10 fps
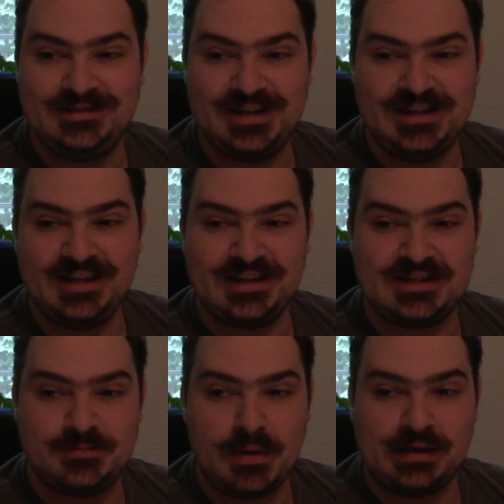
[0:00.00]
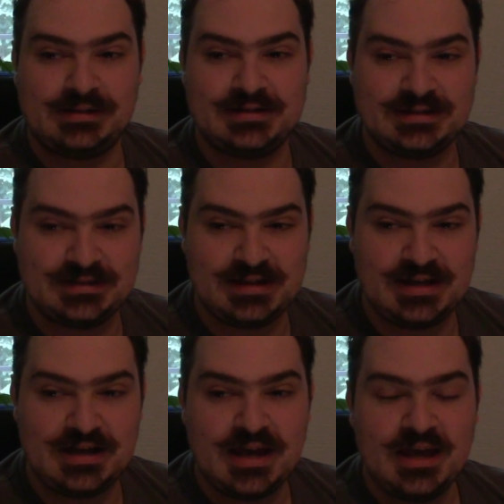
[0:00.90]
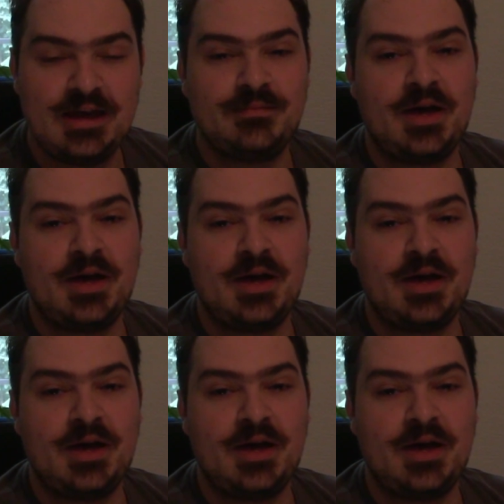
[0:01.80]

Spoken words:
didn't expect to see him